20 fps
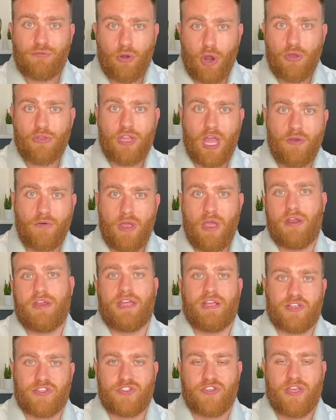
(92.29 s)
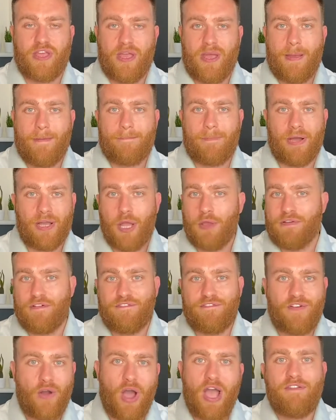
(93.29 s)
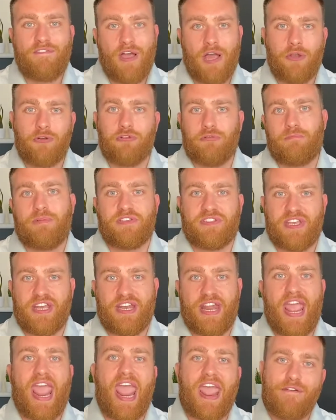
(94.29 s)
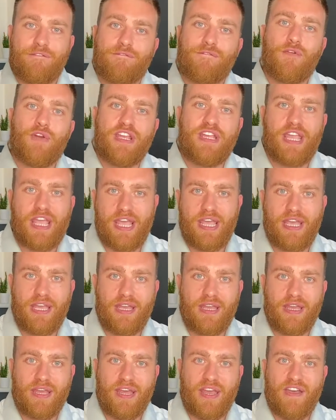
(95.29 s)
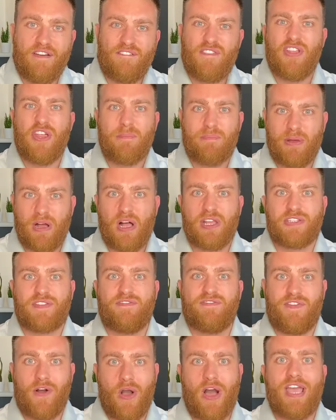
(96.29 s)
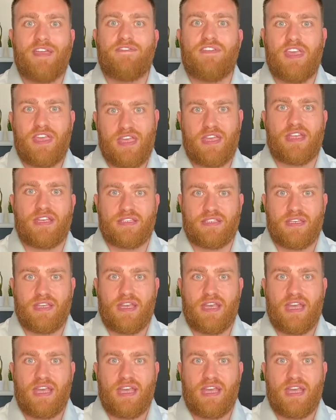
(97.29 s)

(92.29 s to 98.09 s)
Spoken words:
grown their earnings by over 500% every year for the past 5 years.